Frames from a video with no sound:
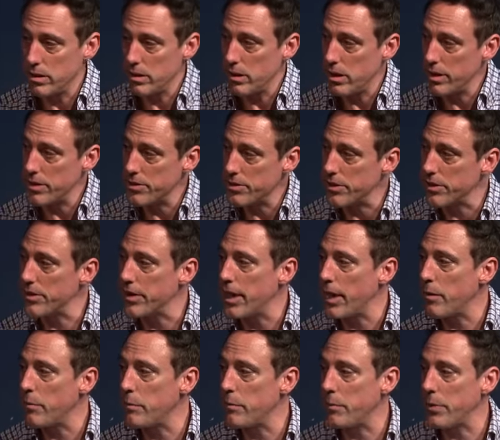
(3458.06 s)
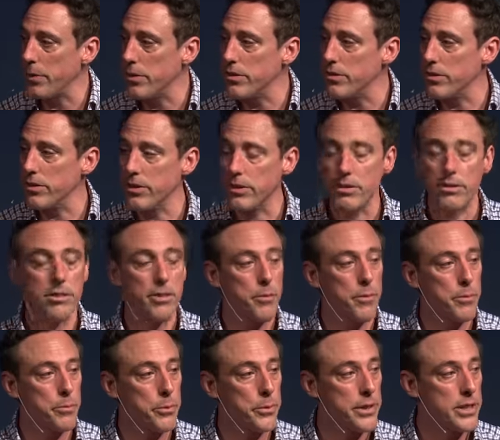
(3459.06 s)
and turn that person into
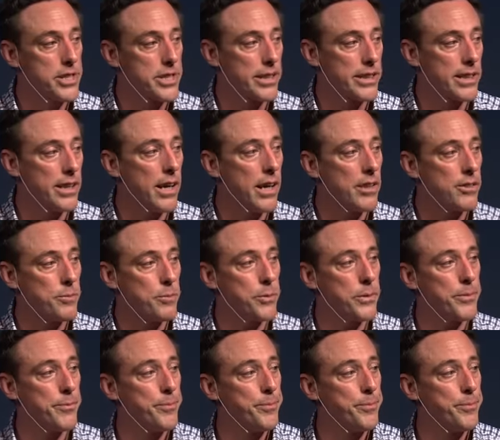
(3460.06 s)
someone preaching the gospel.